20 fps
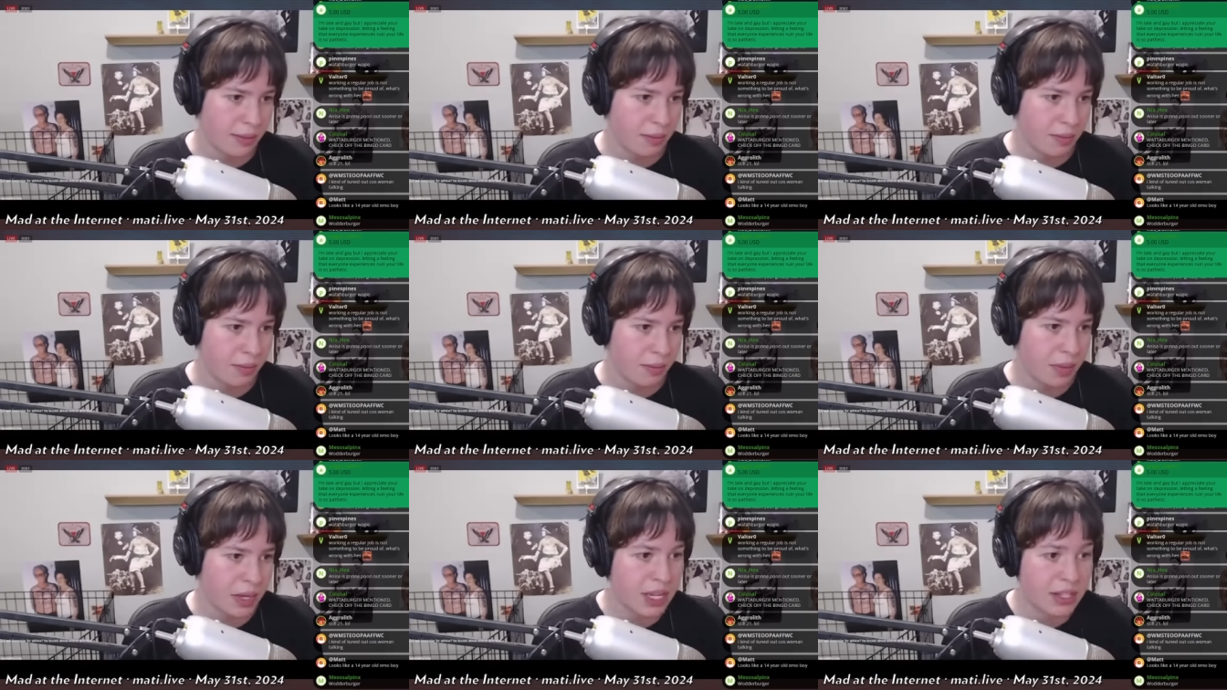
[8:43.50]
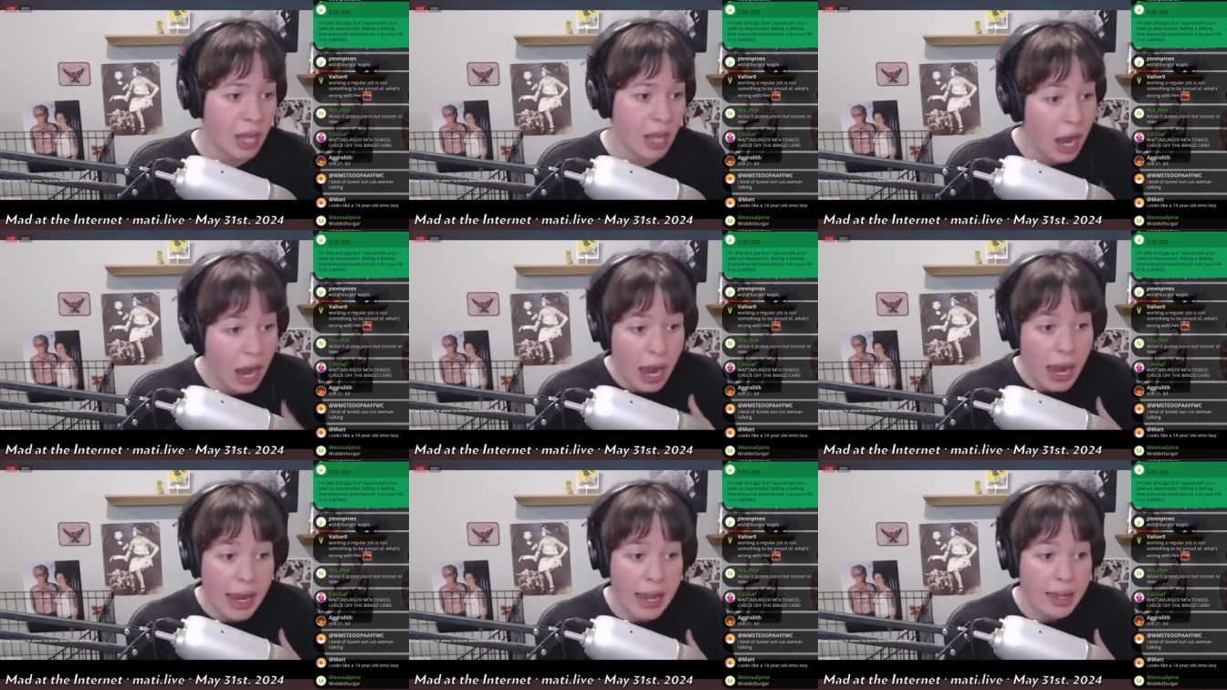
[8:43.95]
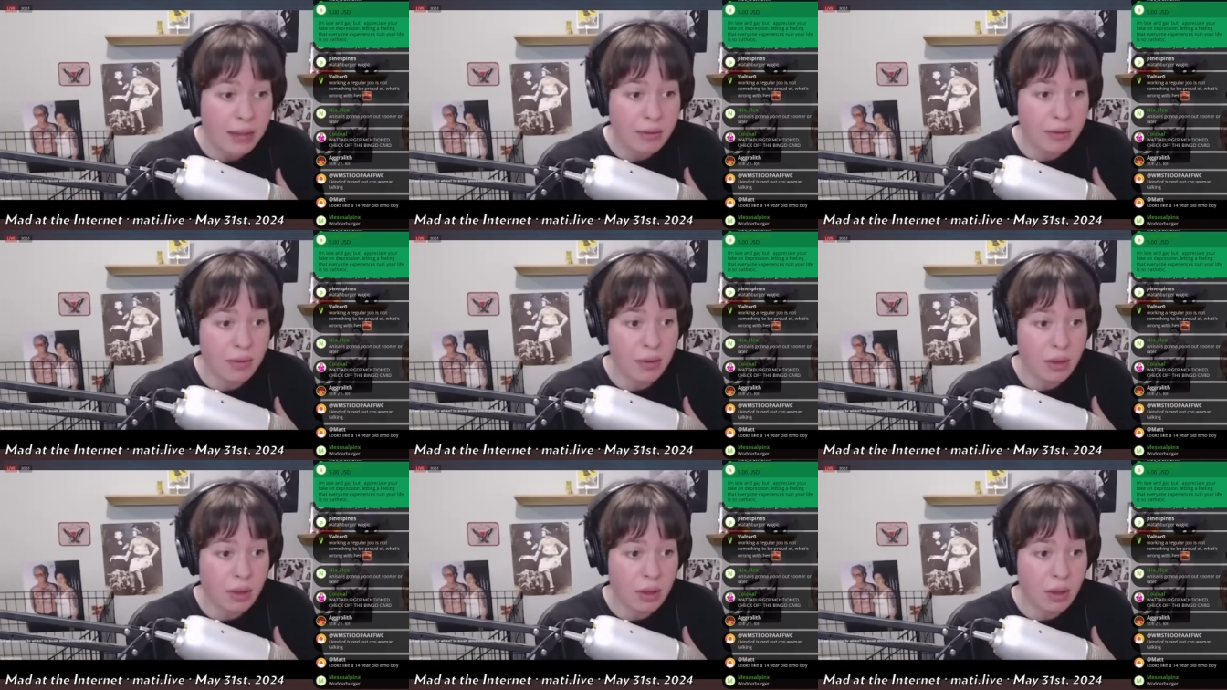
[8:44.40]
because I
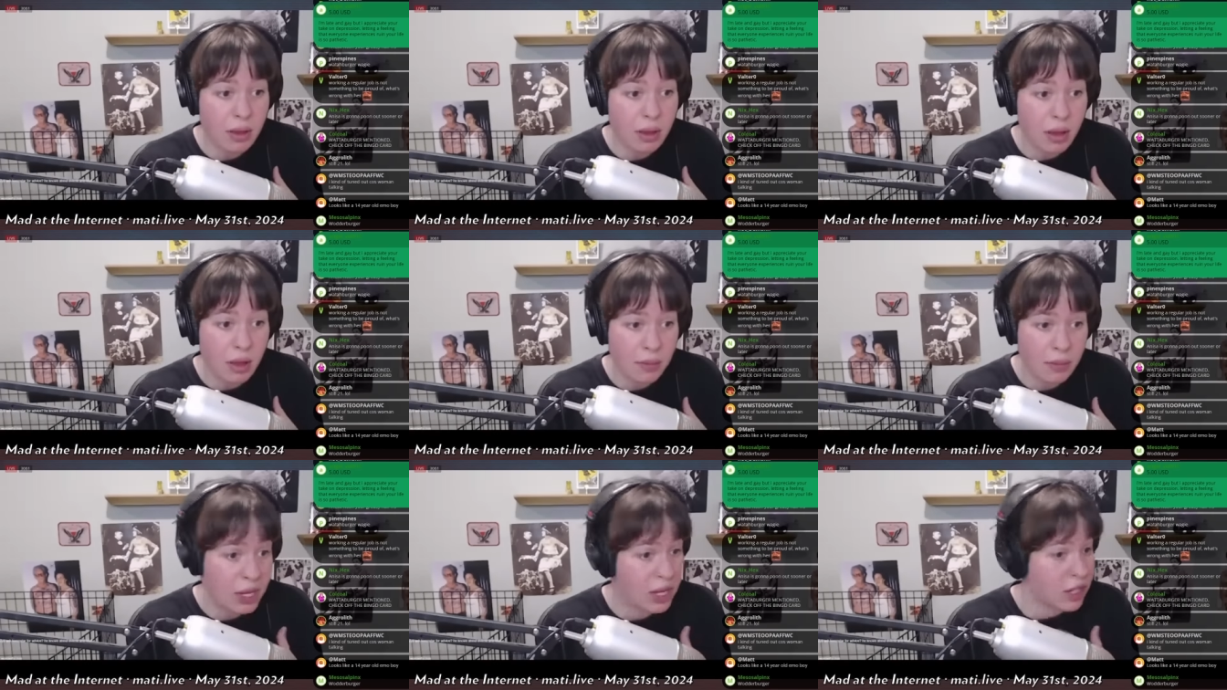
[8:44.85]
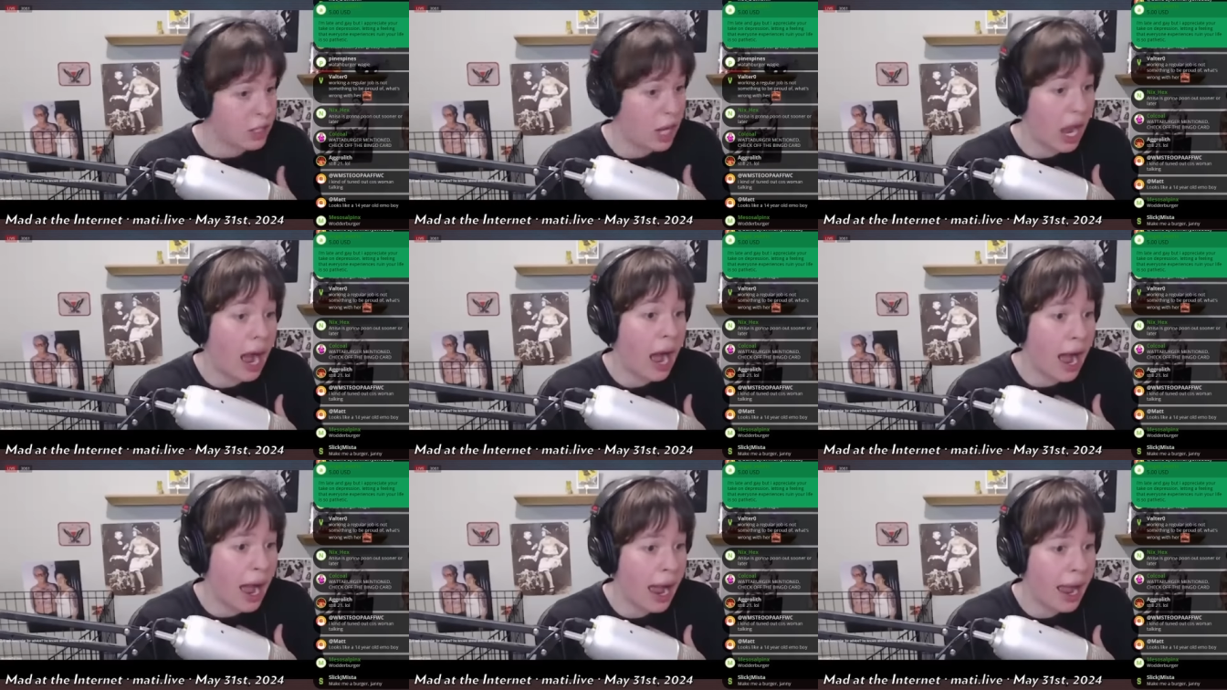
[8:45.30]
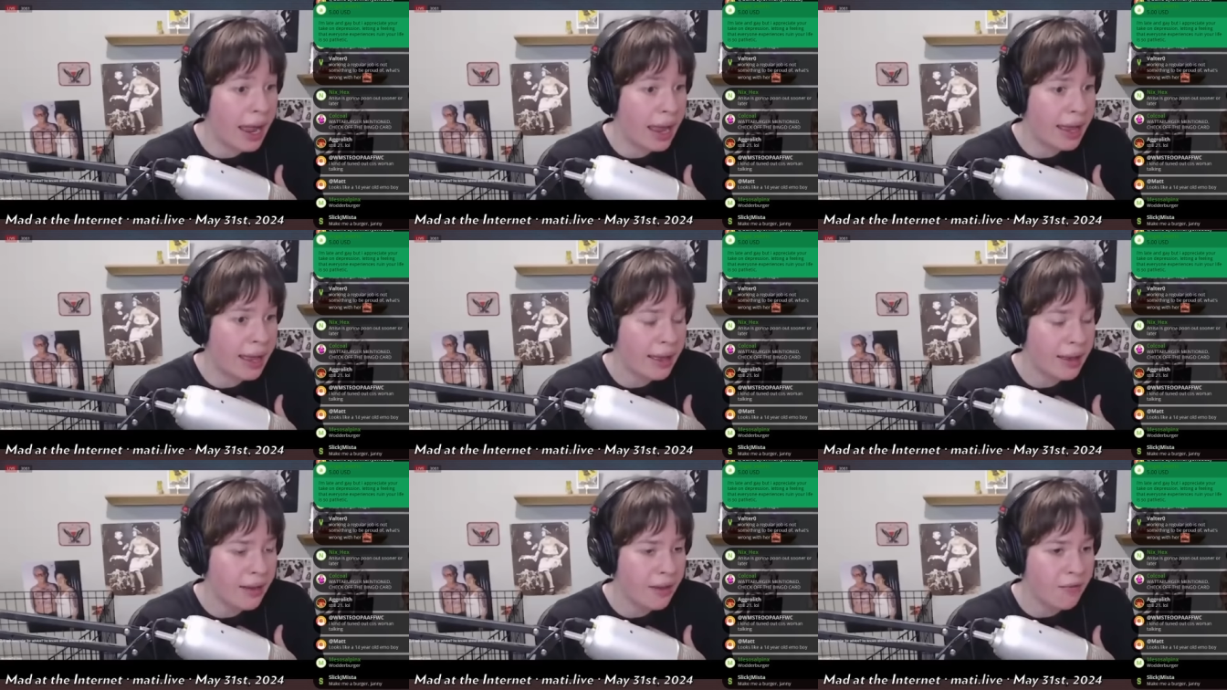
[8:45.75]
because
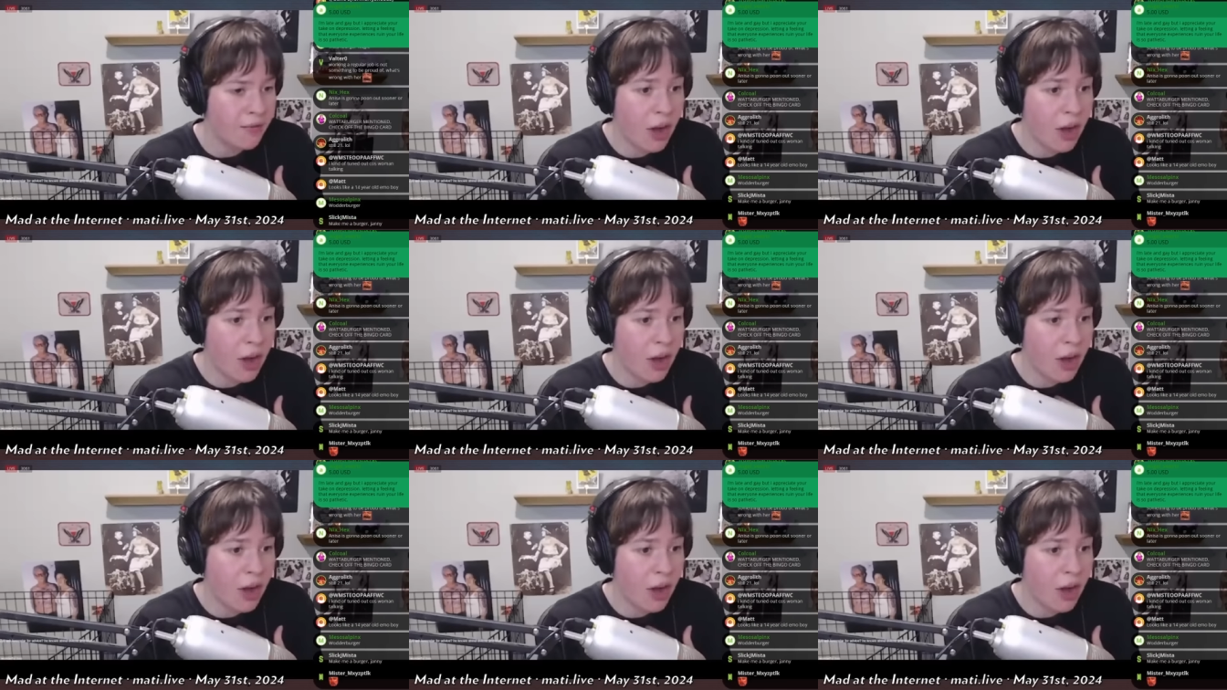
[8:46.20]
I